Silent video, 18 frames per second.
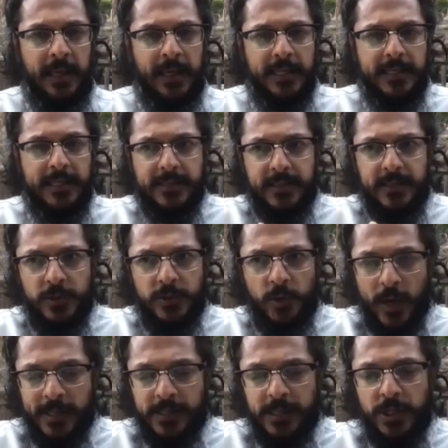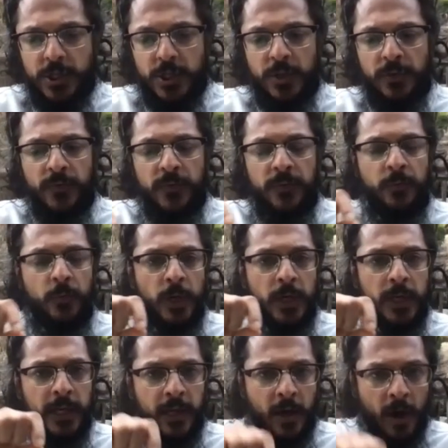It's the transition from
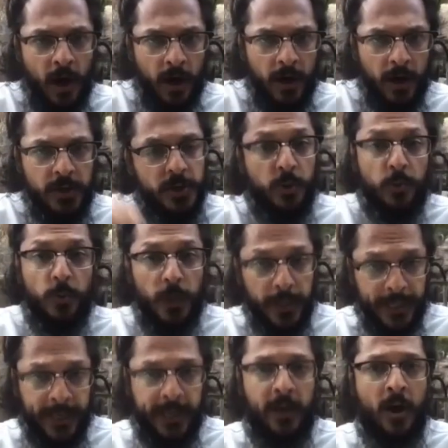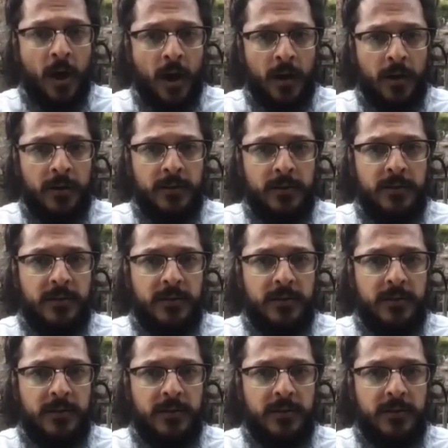working hard to working hard.